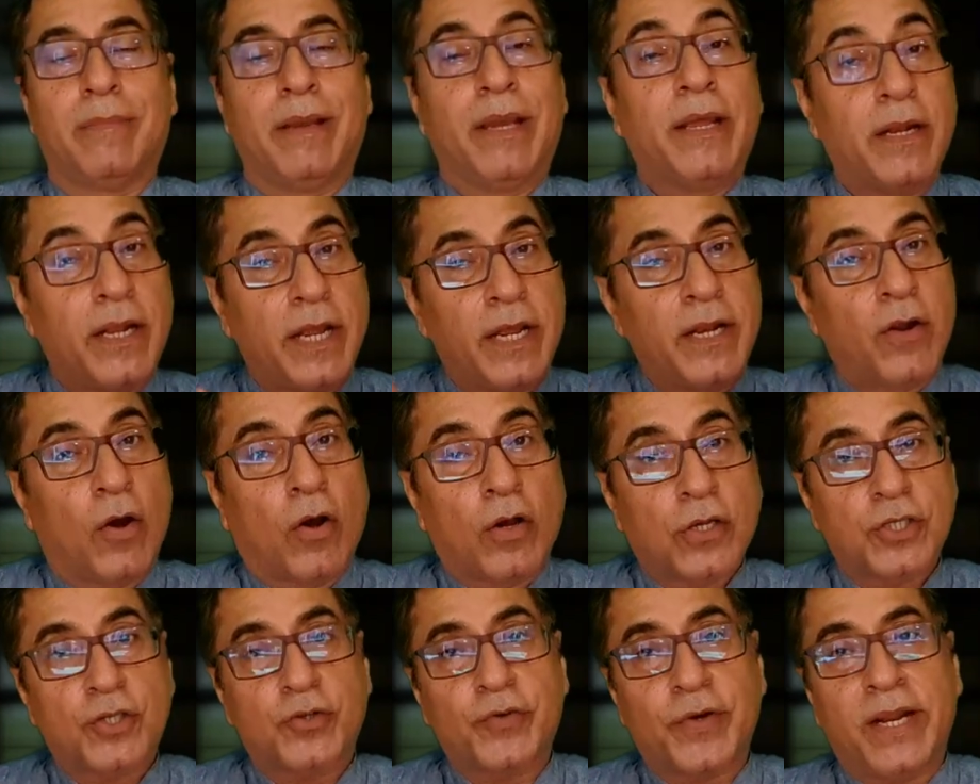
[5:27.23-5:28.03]
In
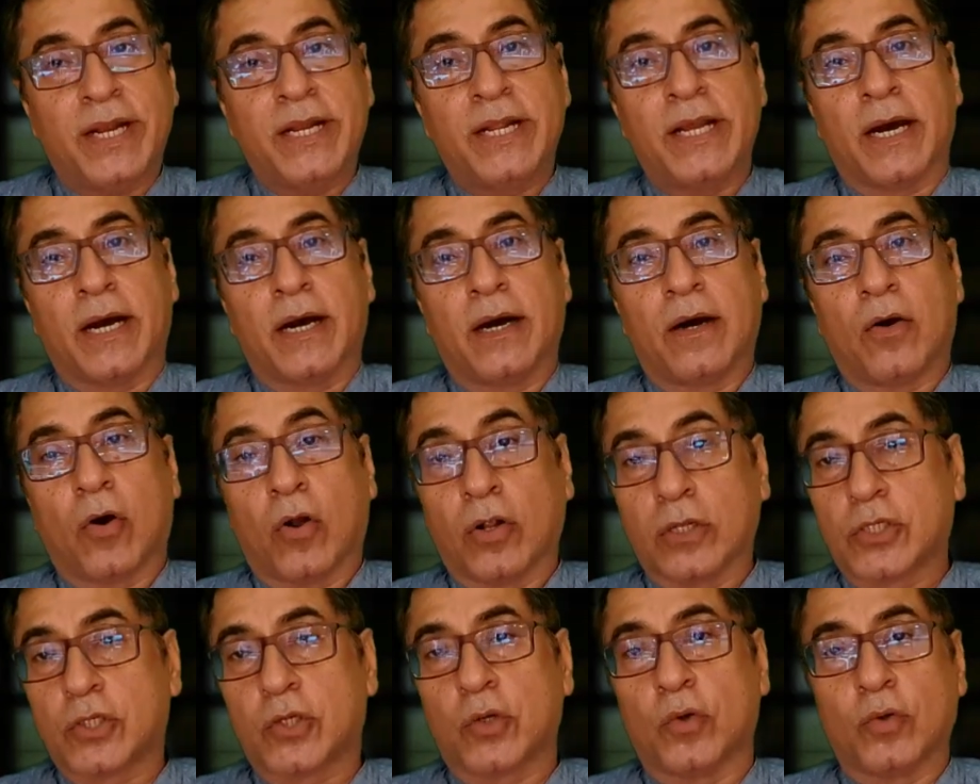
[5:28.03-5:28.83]
Australia
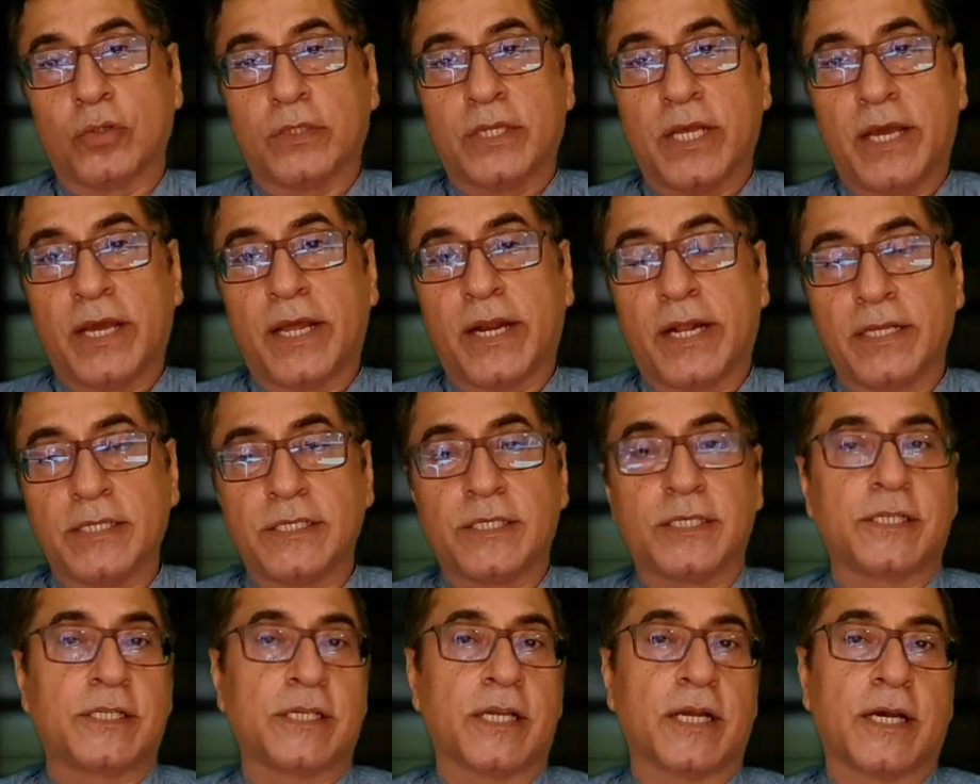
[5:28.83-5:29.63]
also, there
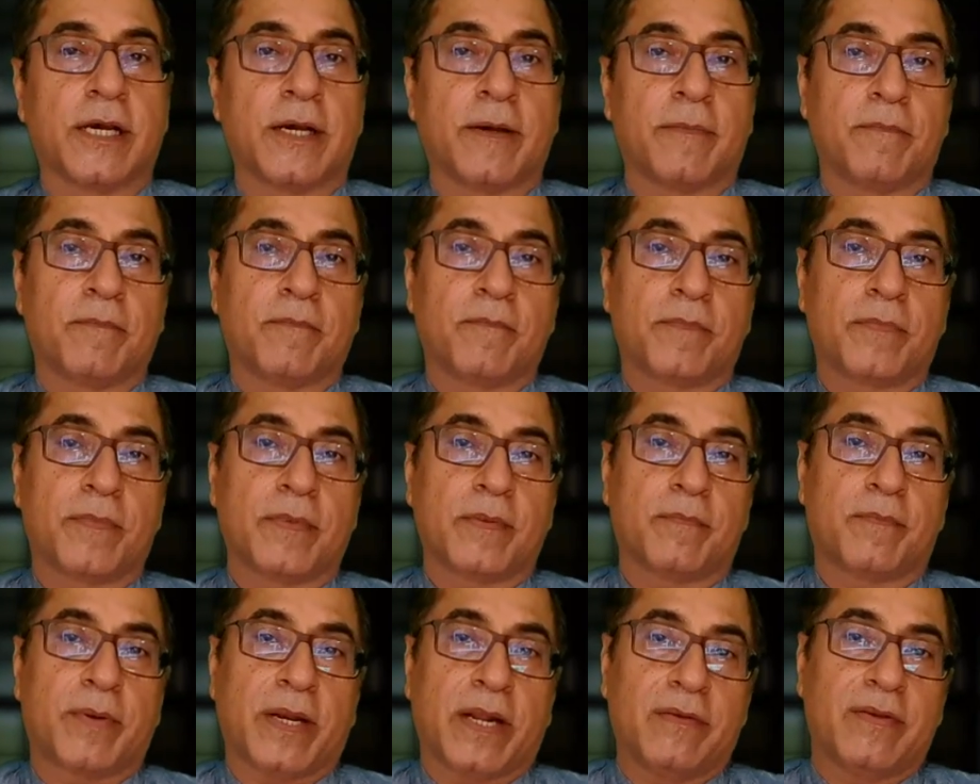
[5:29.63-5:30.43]
is
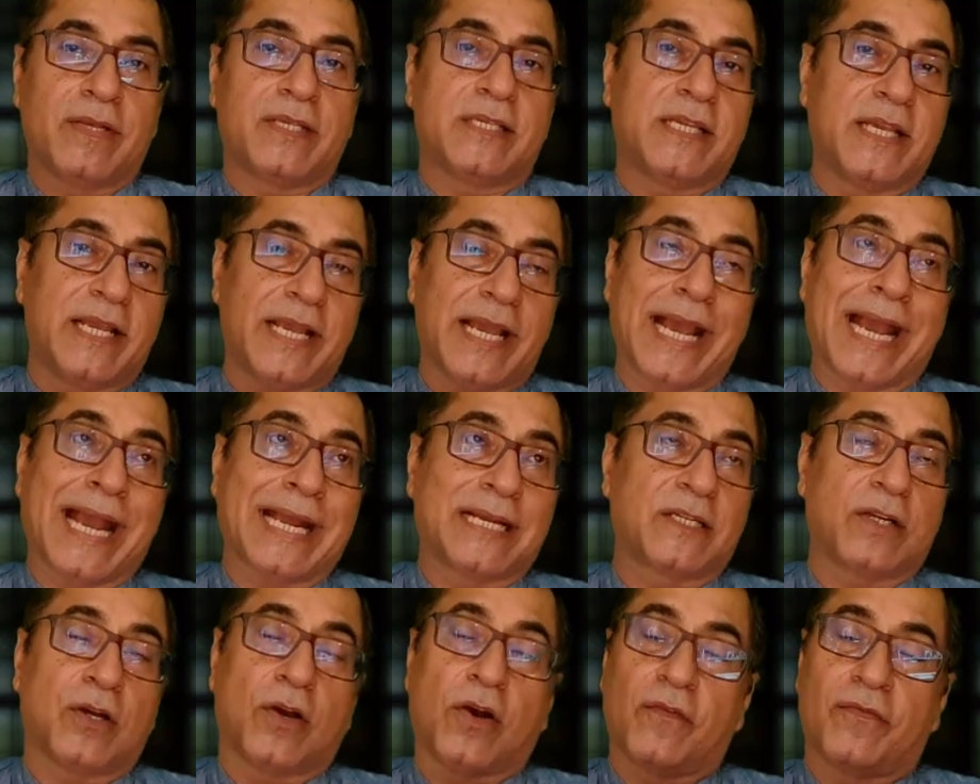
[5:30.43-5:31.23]
Privacy
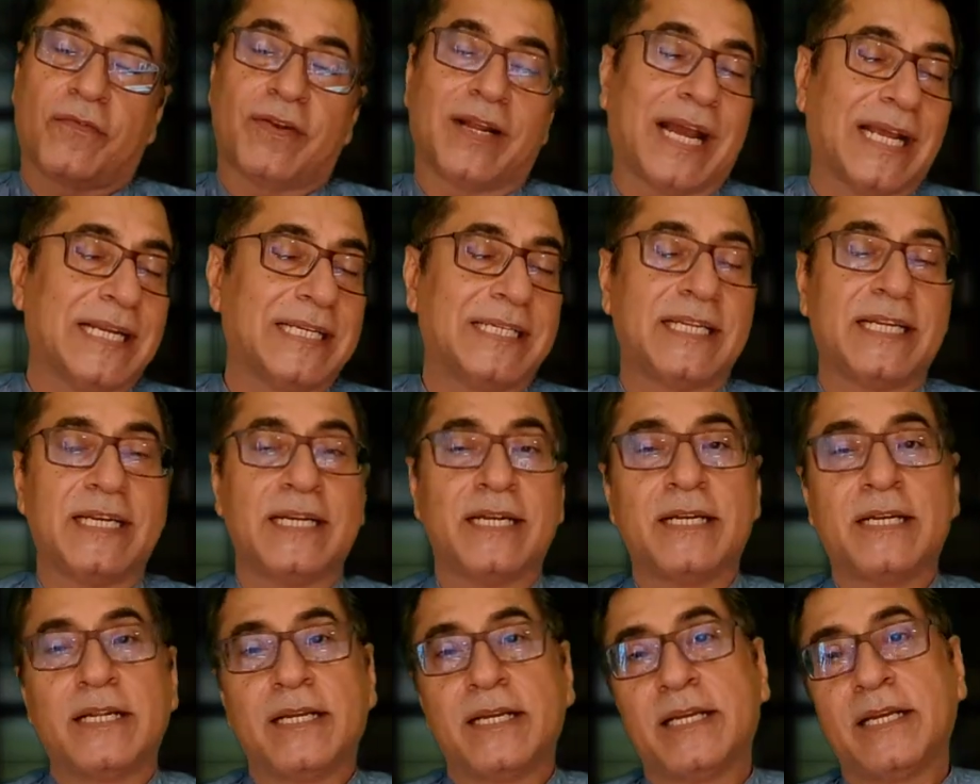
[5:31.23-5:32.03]
Act of
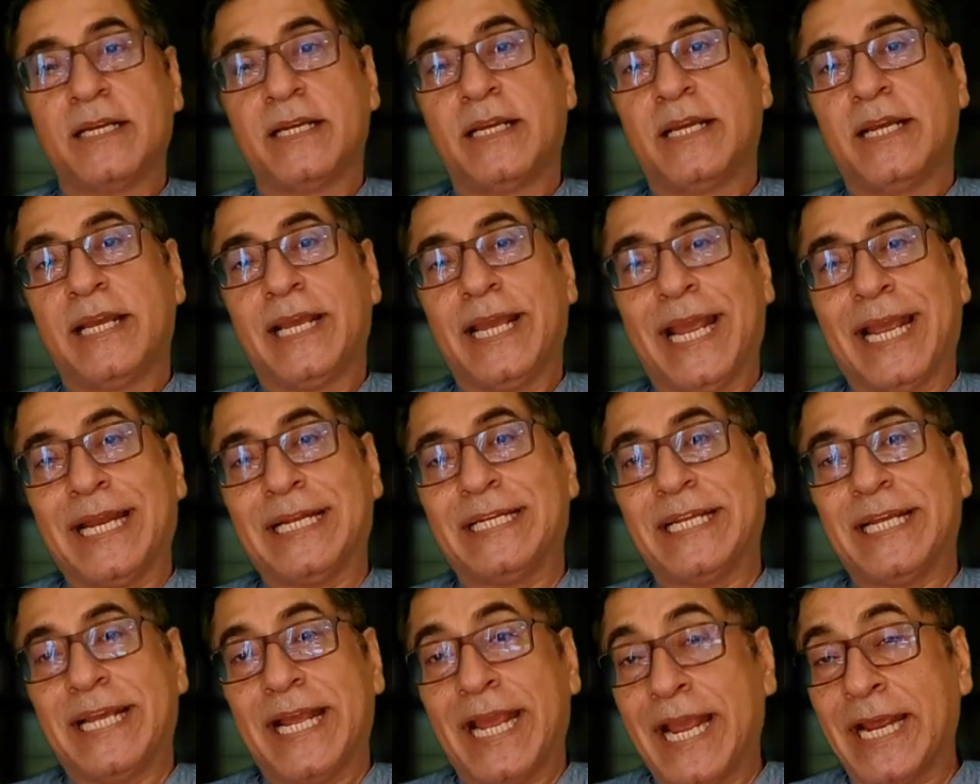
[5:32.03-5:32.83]

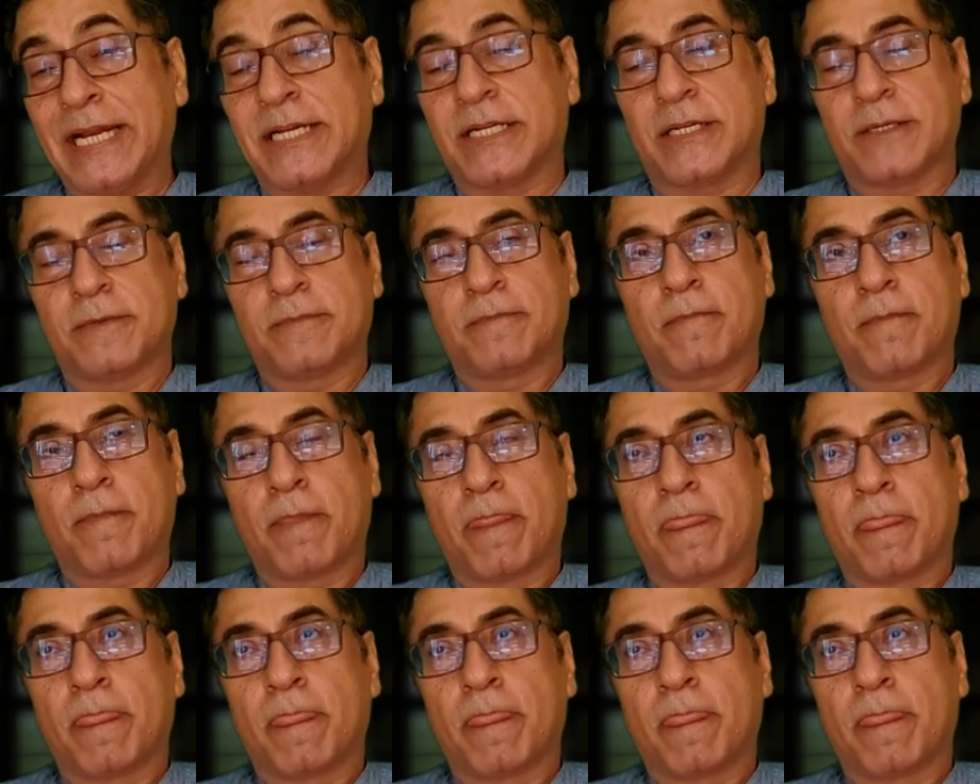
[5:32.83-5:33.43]
1988.